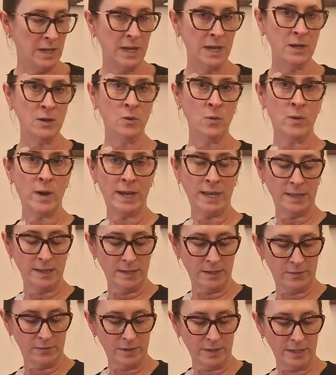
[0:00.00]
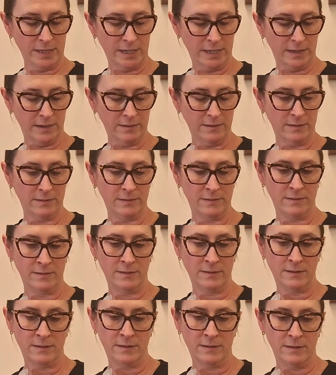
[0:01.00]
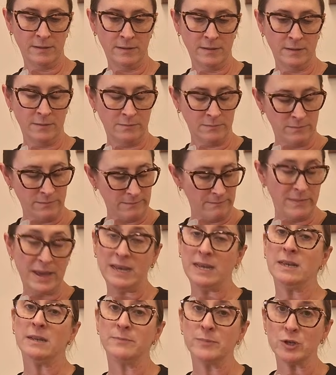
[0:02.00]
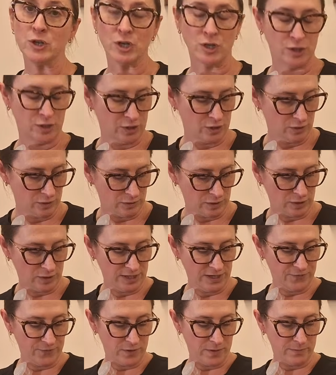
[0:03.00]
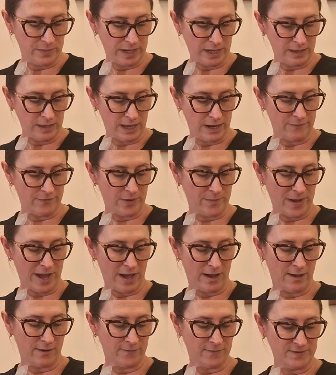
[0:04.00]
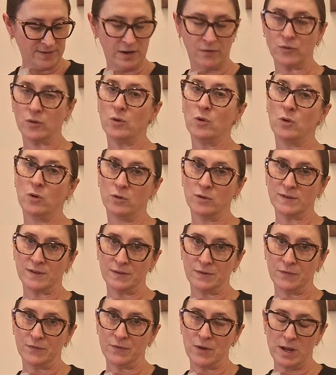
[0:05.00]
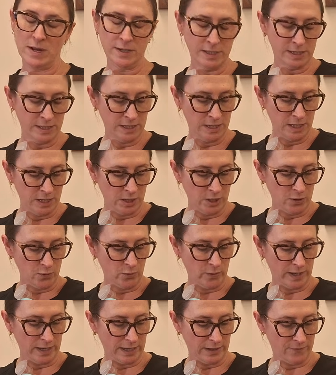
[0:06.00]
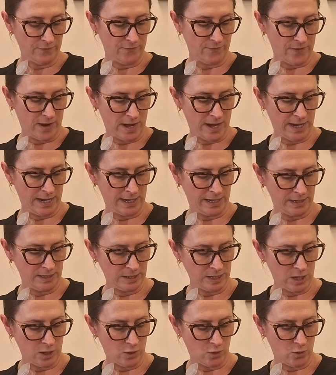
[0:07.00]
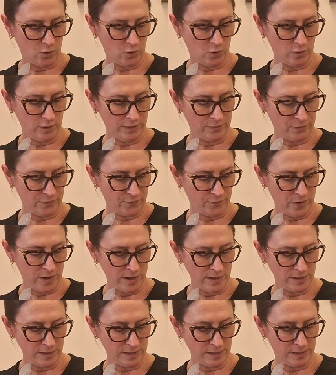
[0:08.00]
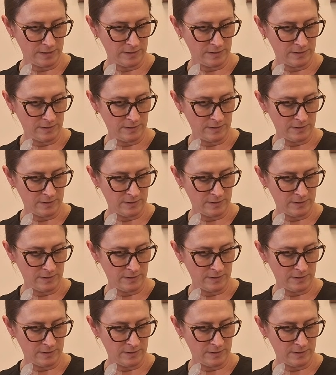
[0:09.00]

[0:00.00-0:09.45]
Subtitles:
And quite literally, many nipple shields are different, but a lot of them have several holes in the front. We can find a hole in the front,